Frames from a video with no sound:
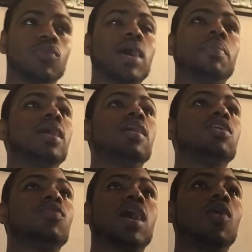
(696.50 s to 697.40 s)
wrap my
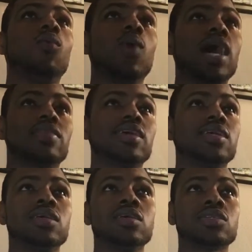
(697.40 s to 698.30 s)
head around why that
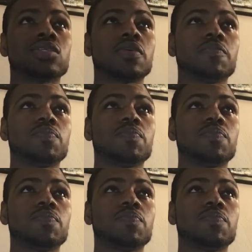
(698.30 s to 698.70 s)
is.